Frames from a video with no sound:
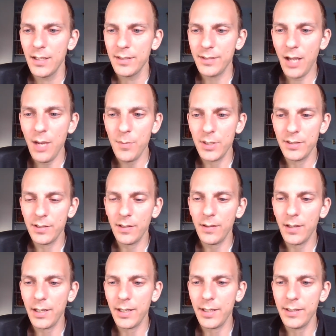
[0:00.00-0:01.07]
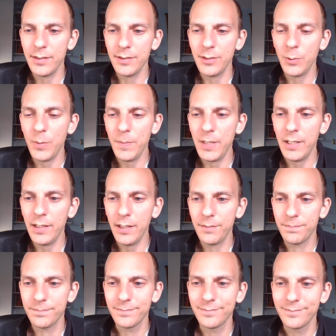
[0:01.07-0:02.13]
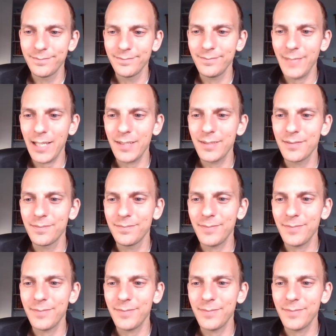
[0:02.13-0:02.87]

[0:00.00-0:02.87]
time until I until we meet again. Thanks.